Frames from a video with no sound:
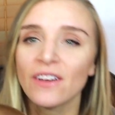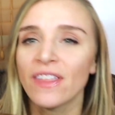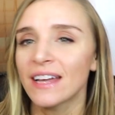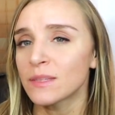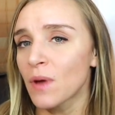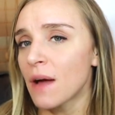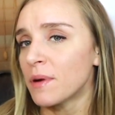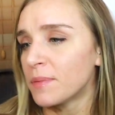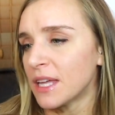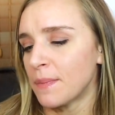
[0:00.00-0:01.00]
So that's
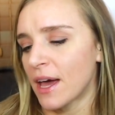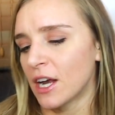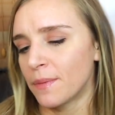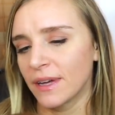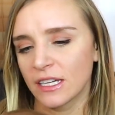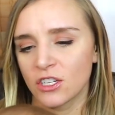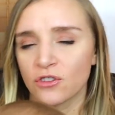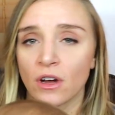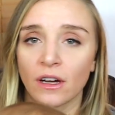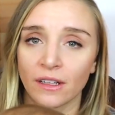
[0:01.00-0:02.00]
probably been our biggest
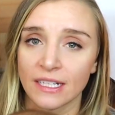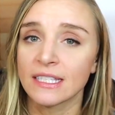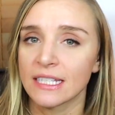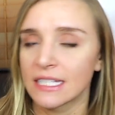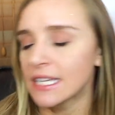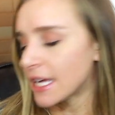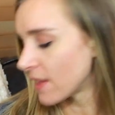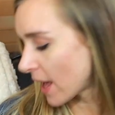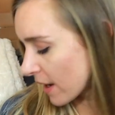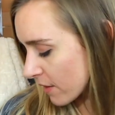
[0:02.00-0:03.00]
struggle, is the
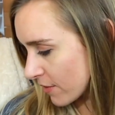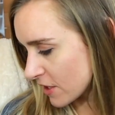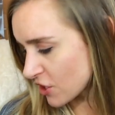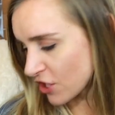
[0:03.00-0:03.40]
teething, for